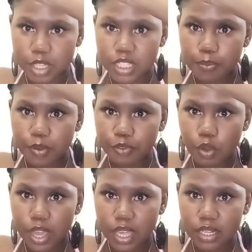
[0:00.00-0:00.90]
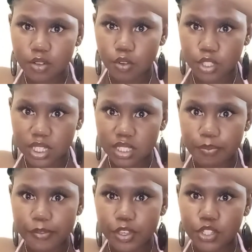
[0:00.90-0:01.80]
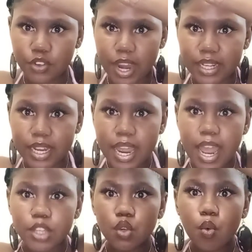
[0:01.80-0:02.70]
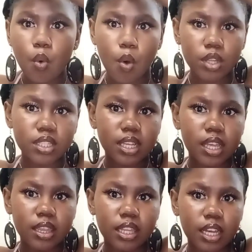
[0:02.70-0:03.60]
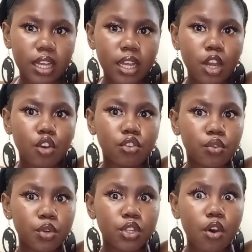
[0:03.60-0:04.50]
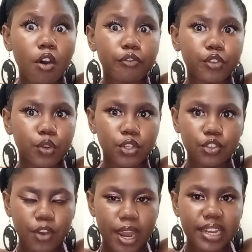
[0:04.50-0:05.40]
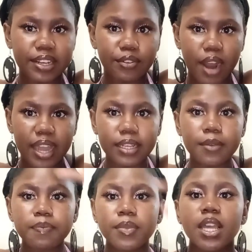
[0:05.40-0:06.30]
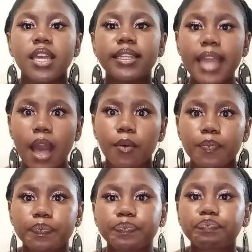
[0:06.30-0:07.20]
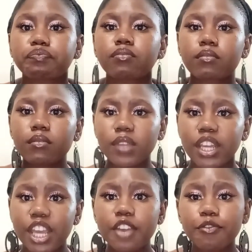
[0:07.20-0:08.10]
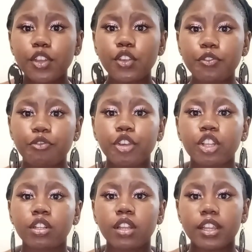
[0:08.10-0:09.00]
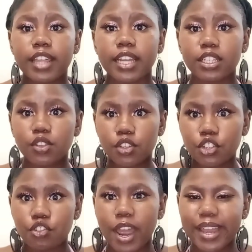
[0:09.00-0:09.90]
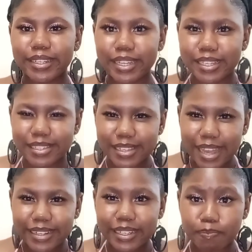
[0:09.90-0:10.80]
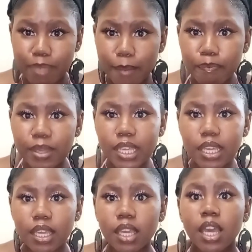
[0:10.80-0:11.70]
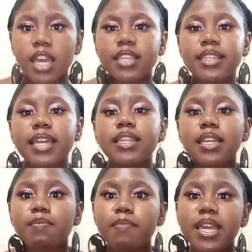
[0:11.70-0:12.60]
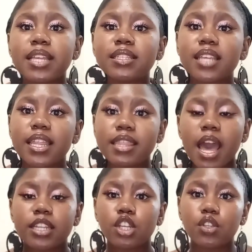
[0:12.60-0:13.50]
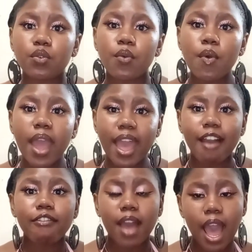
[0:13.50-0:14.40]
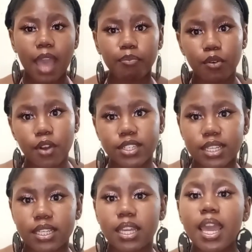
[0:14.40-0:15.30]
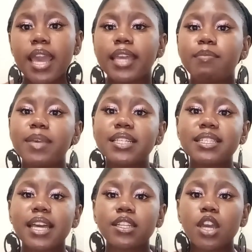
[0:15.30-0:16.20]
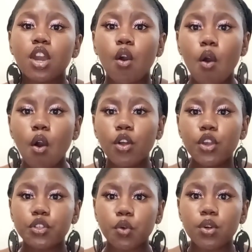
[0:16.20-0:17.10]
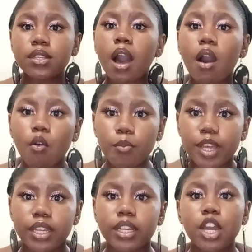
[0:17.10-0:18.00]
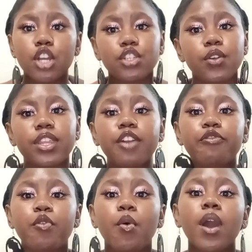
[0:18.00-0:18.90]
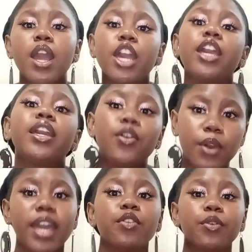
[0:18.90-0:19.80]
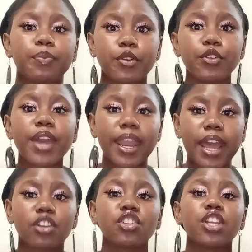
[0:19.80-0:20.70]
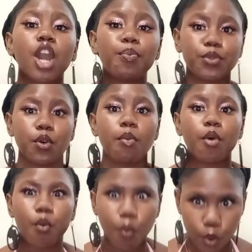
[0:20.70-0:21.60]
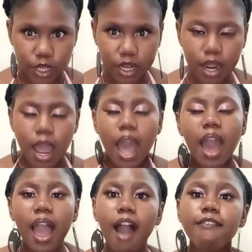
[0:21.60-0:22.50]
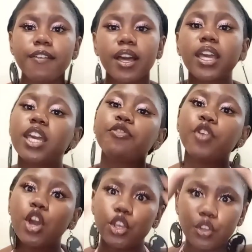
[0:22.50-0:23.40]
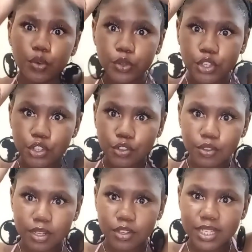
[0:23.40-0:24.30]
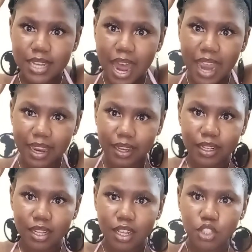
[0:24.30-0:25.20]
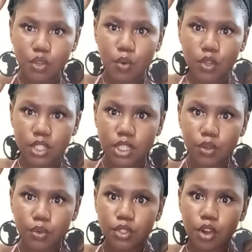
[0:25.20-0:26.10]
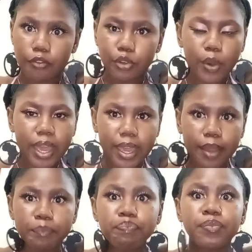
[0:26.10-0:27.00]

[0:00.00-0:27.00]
tip of your head or the tip of your strand towards the root of your strand, right? Now, if you feel that your strand is slightly bumpy, then it means that you have high porosity. It means that all your doors are open, so therefore you can actually absorb water. However, if you slide towards the root of your hair